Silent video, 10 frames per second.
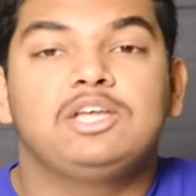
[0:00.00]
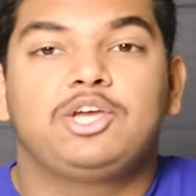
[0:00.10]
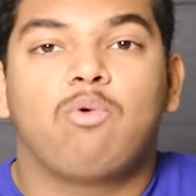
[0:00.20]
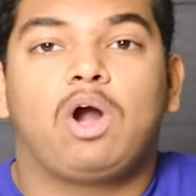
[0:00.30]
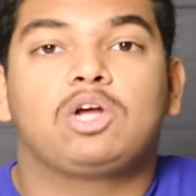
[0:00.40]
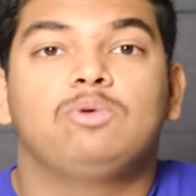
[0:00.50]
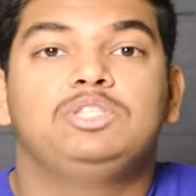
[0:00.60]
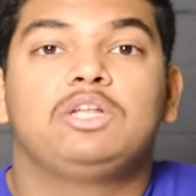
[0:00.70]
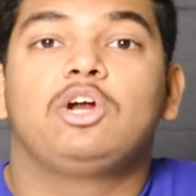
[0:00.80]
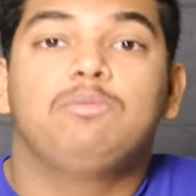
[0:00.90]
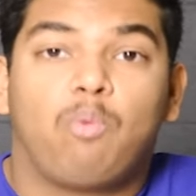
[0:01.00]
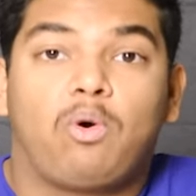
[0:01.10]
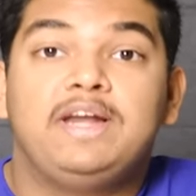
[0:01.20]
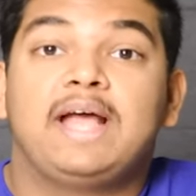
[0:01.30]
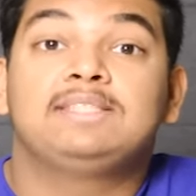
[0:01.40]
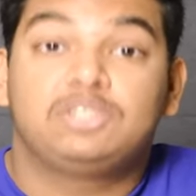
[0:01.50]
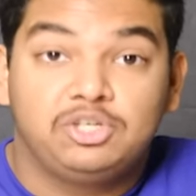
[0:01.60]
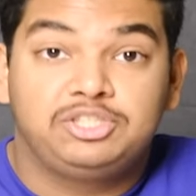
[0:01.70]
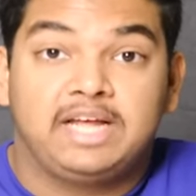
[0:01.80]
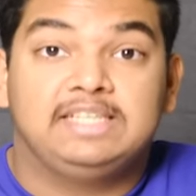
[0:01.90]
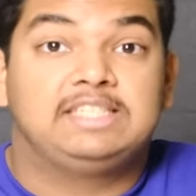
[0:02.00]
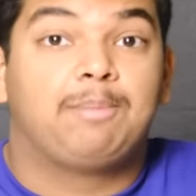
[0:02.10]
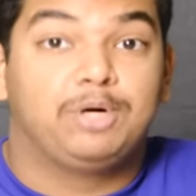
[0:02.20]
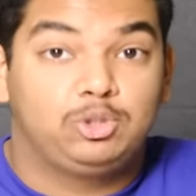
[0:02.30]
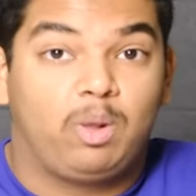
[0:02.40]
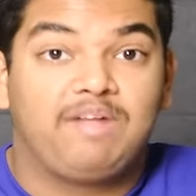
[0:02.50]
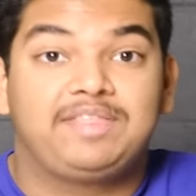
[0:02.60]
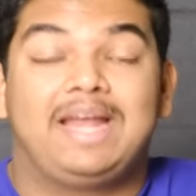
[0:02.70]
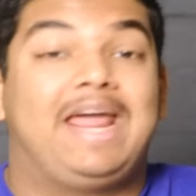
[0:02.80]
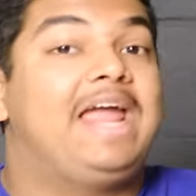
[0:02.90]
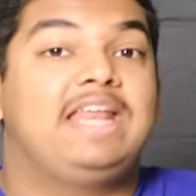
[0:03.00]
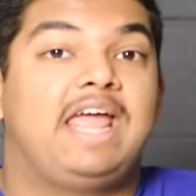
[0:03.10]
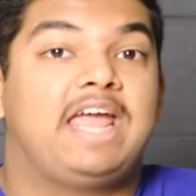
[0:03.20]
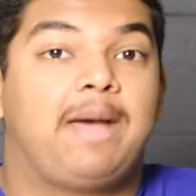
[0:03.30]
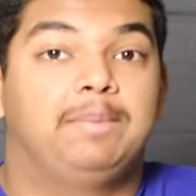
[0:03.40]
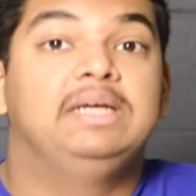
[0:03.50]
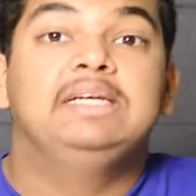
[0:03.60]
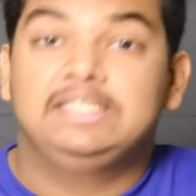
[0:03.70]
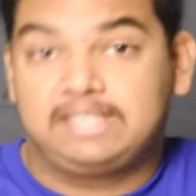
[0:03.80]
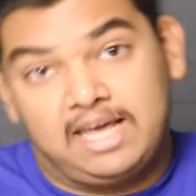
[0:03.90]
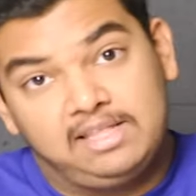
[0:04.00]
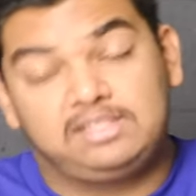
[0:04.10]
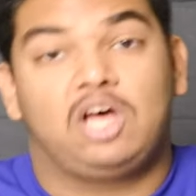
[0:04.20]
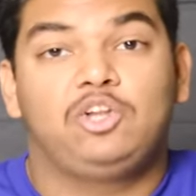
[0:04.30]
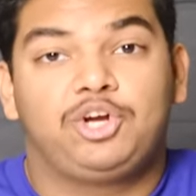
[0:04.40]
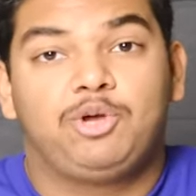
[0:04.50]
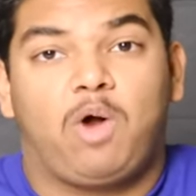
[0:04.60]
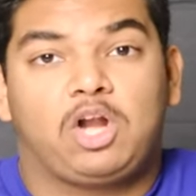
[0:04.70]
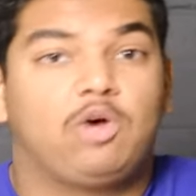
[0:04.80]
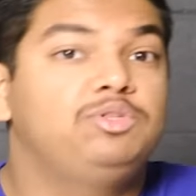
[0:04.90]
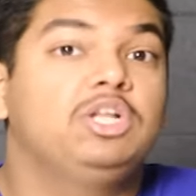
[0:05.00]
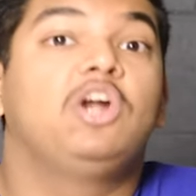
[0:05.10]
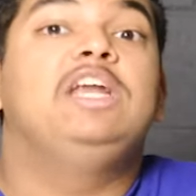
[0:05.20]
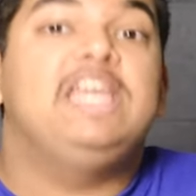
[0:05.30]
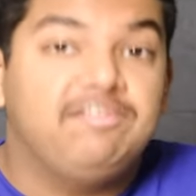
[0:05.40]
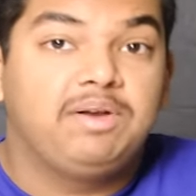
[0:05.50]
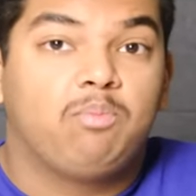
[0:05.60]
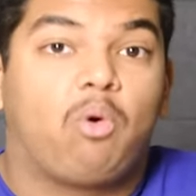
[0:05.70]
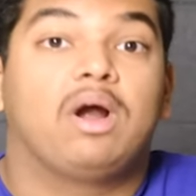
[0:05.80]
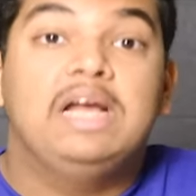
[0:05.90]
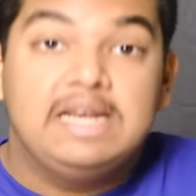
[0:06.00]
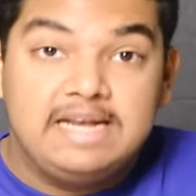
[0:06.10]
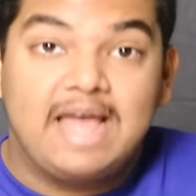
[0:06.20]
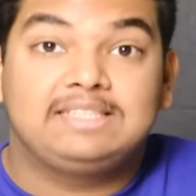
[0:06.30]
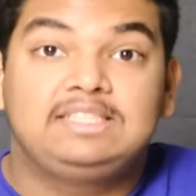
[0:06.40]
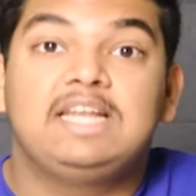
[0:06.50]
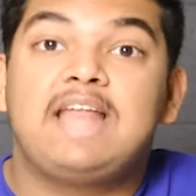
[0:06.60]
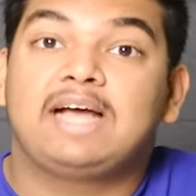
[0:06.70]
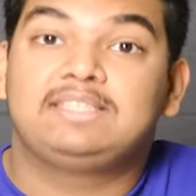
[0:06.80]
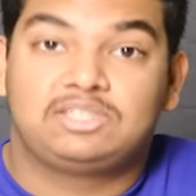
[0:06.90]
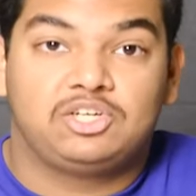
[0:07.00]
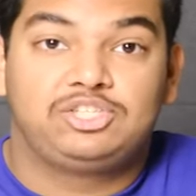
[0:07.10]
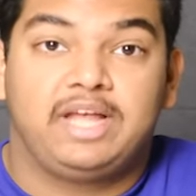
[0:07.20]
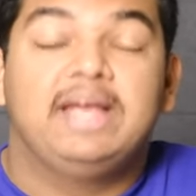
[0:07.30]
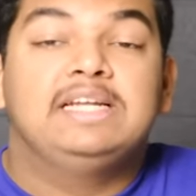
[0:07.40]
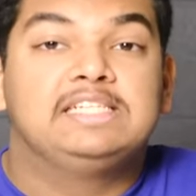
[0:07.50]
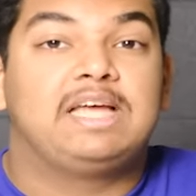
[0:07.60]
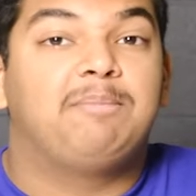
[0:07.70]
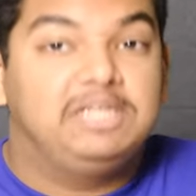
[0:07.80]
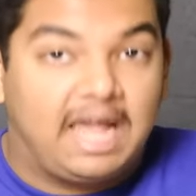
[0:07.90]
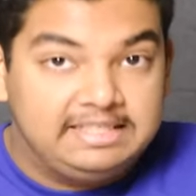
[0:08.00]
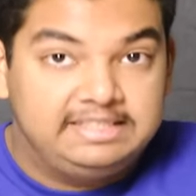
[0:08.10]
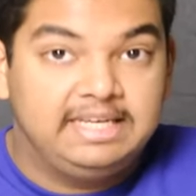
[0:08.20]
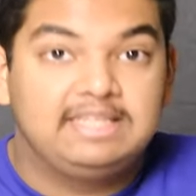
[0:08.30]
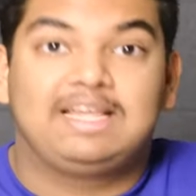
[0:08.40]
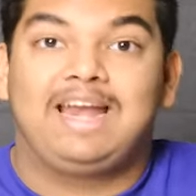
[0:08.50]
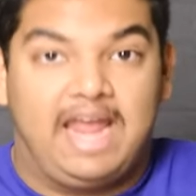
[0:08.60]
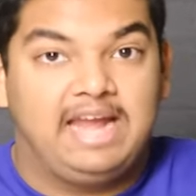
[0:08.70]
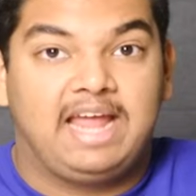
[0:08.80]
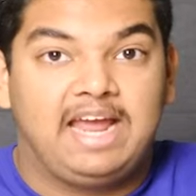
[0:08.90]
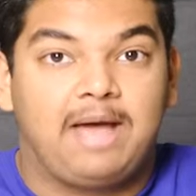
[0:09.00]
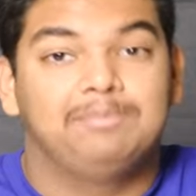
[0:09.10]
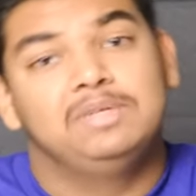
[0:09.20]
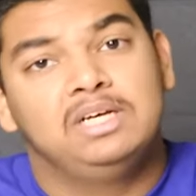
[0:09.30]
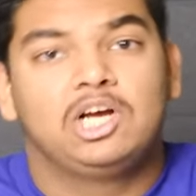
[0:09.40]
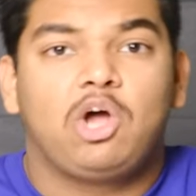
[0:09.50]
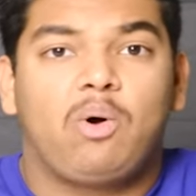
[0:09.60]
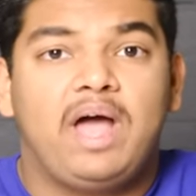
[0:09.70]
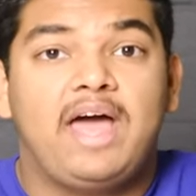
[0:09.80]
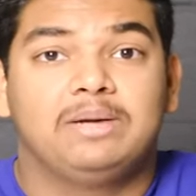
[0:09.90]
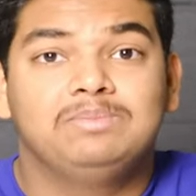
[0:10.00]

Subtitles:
the QR code to learn more next Thursday, December 12th at 8 a.m. Scan this other QR code to learn even more next Thursday, December 19th at 8 a.m. Go ahead,